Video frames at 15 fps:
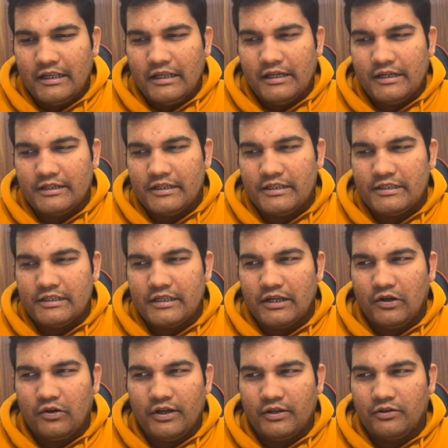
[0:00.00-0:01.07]
it is
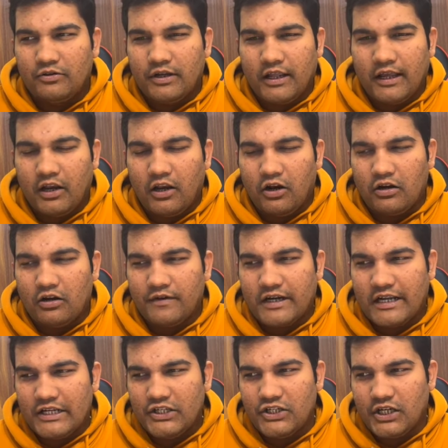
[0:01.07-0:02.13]
going to take a lot of
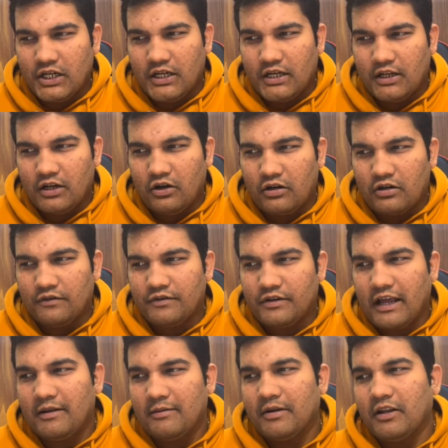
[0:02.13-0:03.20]
attention and a lot of
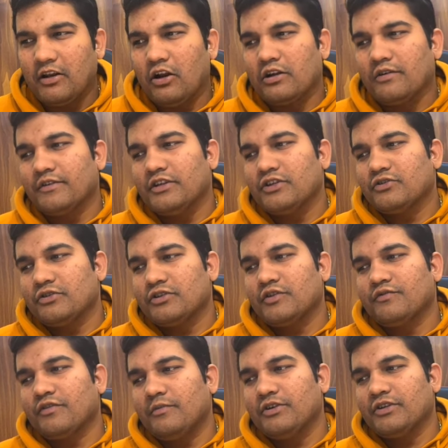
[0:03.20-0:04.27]
time and a lot of resources
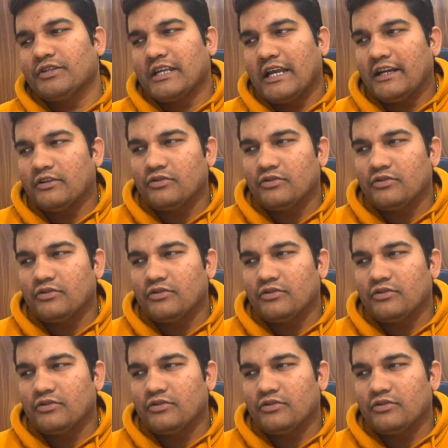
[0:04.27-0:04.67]
from your side.